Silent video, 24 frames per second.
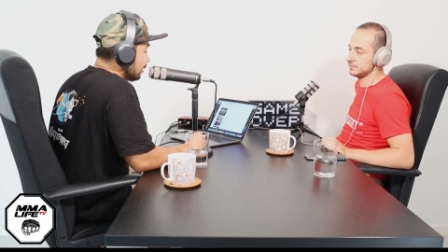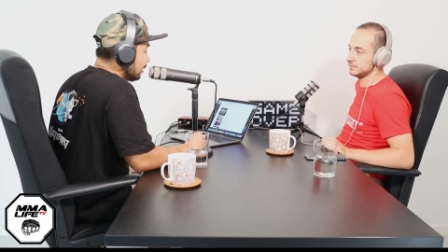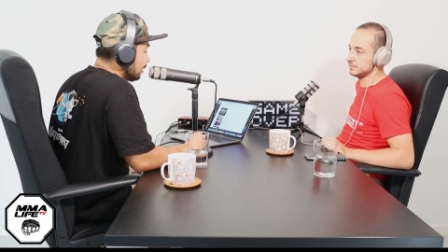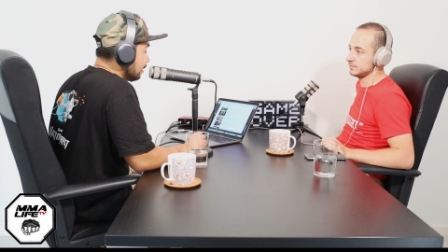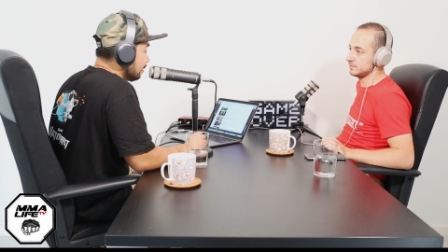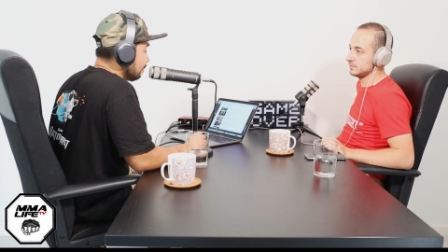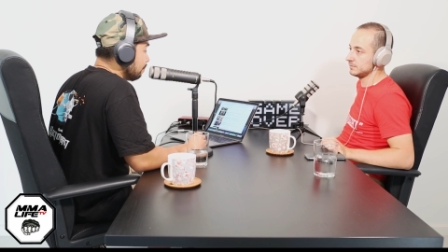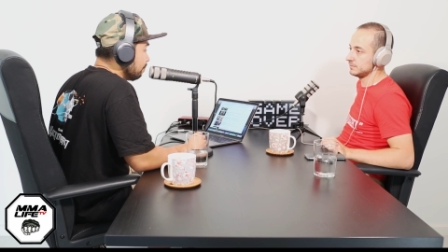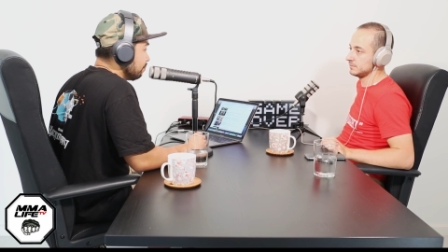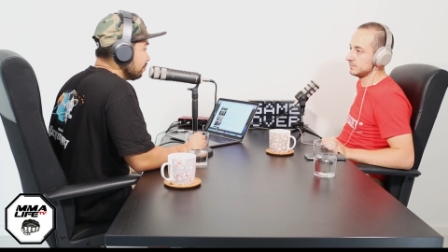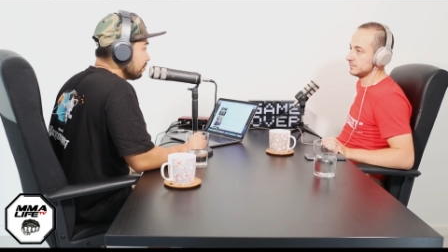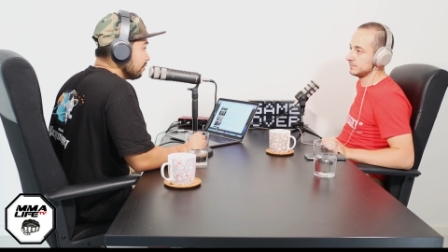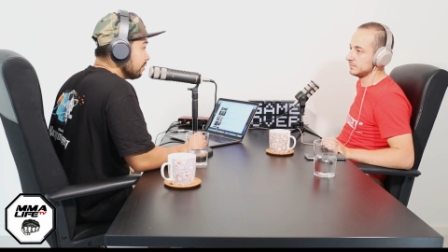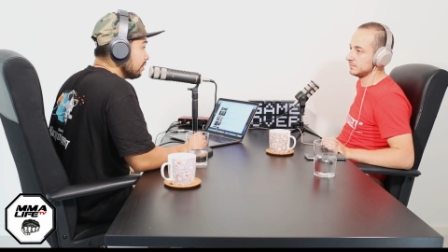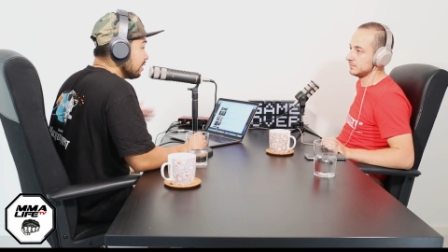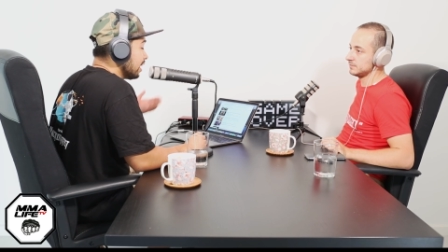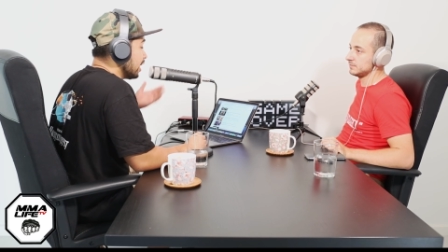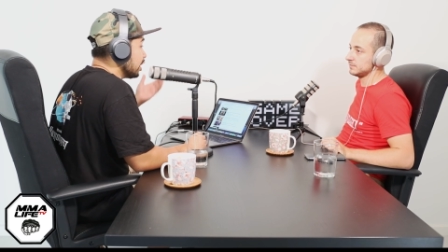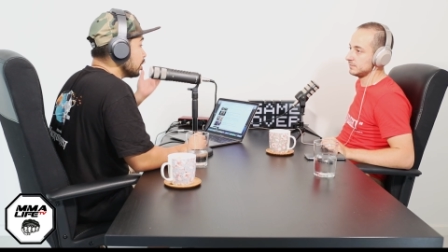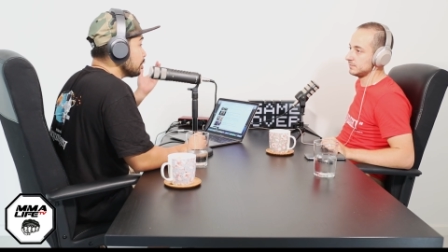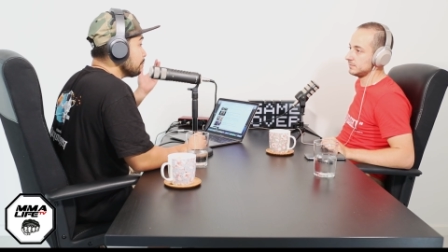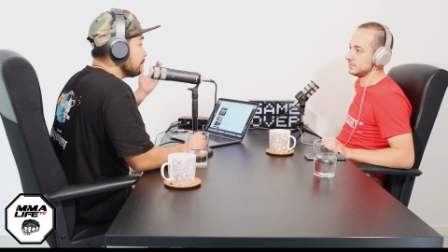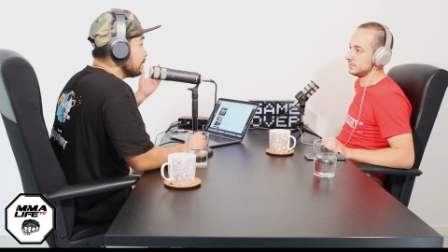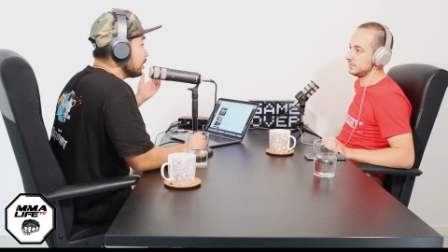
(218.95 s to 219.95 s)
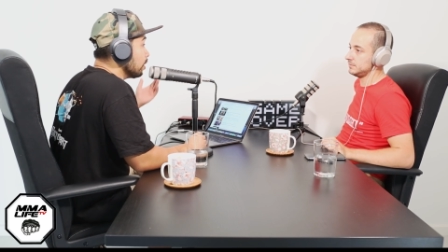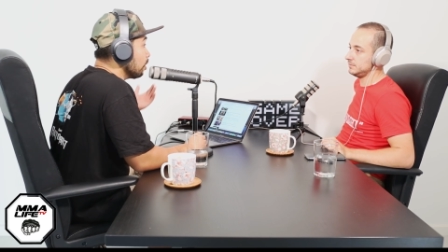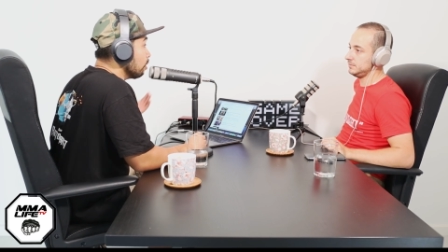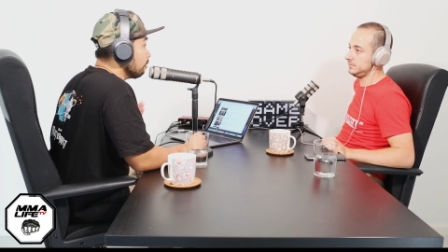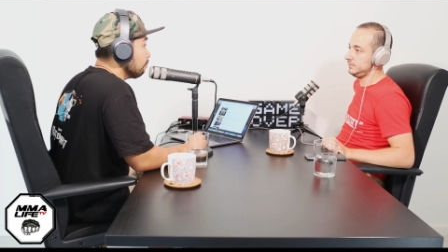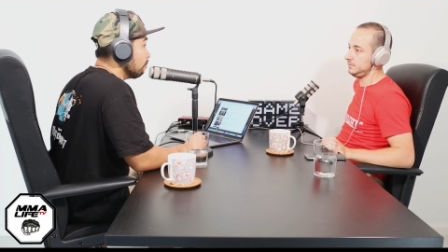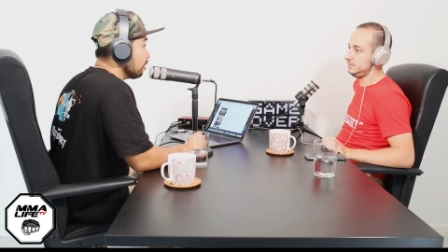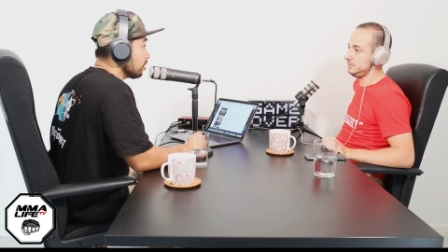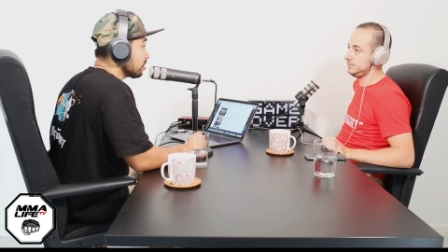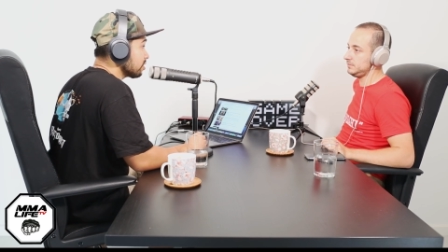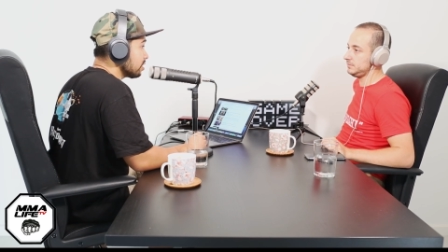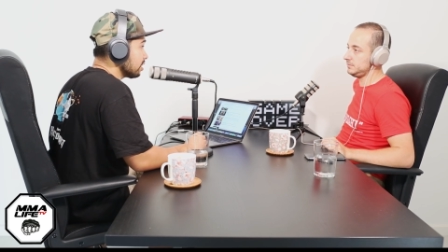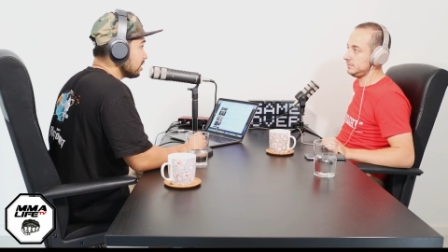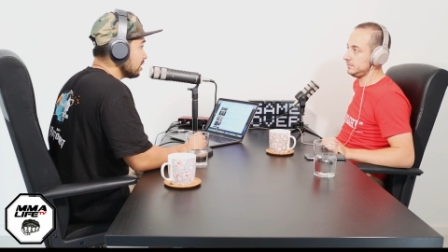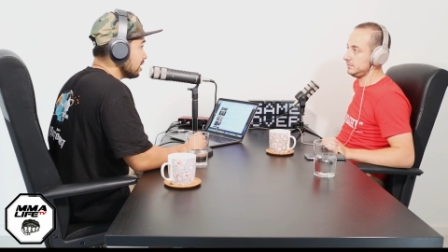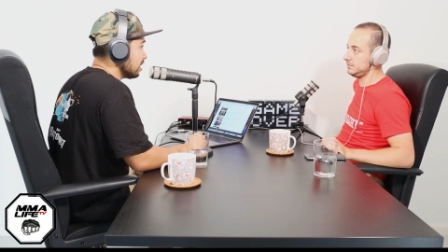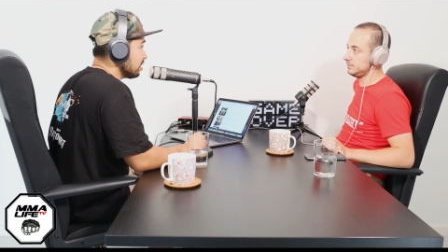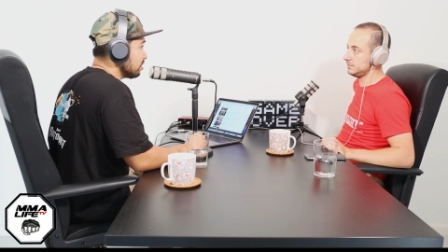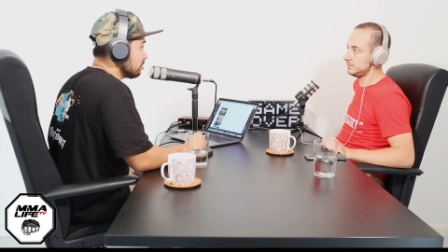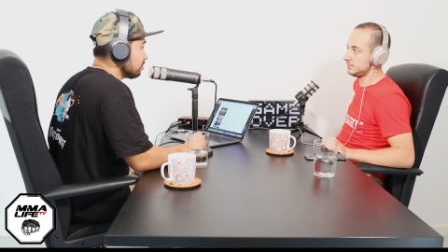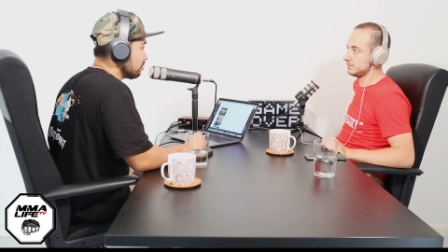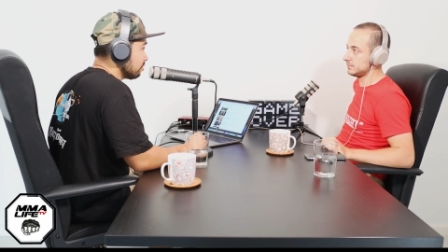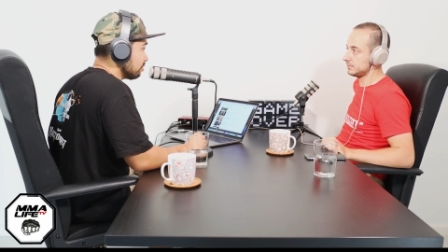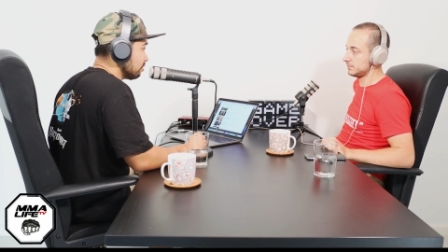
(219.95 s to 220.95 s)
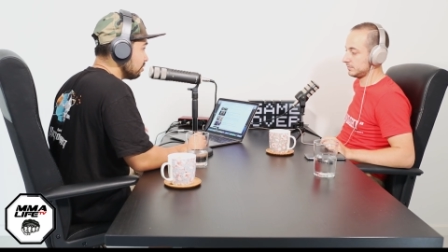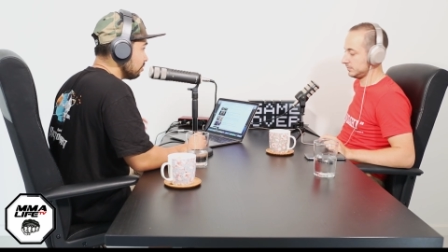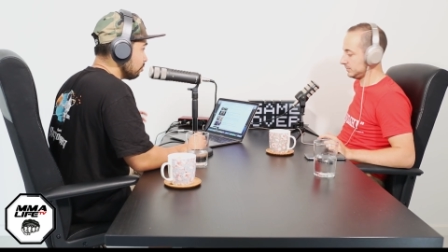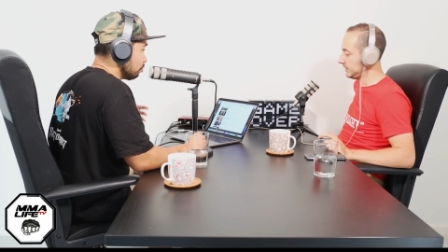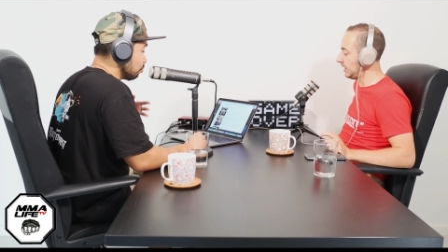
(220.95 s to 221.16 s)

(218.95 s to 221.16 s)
Uh, HBO Boxing Days